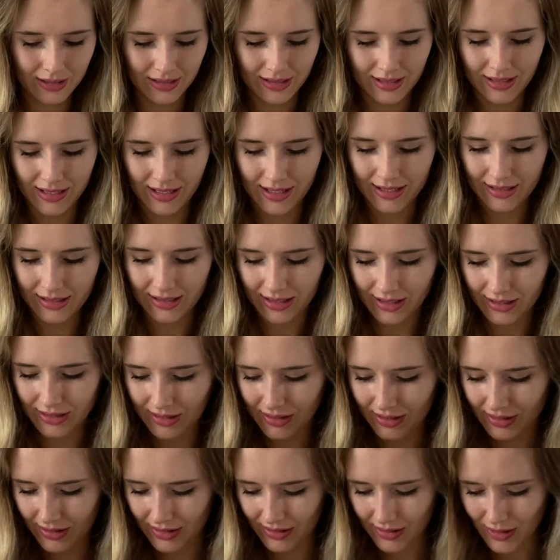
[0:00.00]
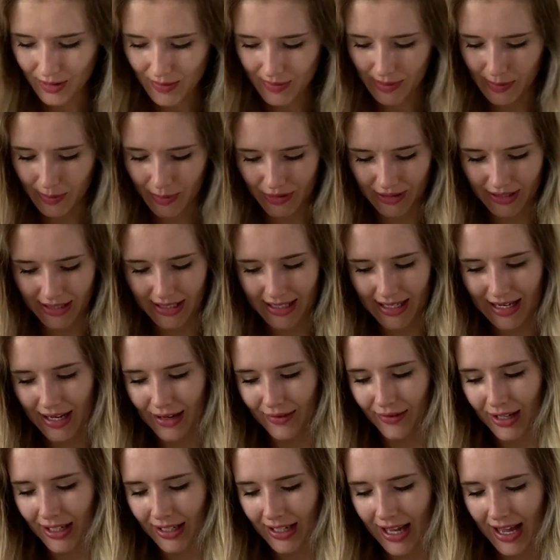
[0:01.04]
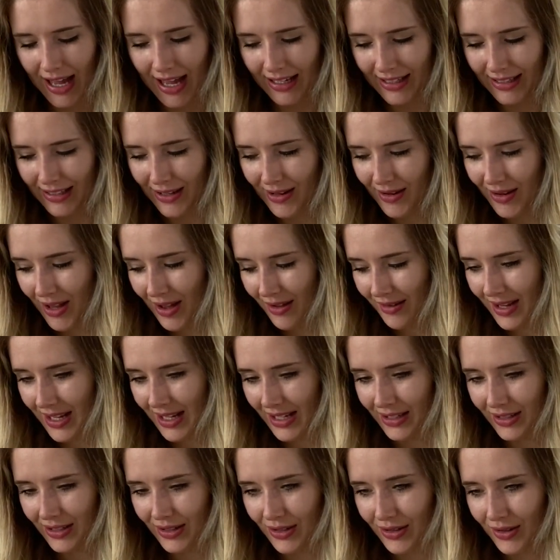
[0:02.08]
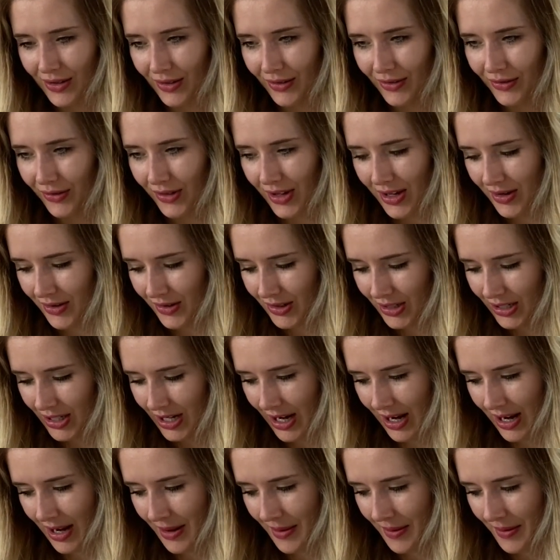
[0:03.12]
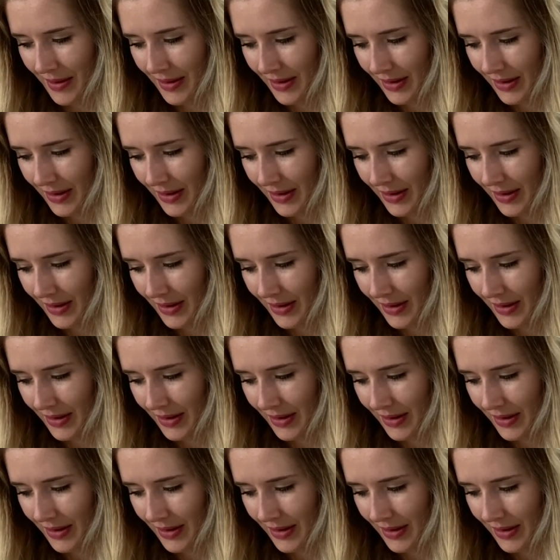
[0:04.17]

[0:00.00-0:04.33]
So that's super positive. Okay, so going into your future.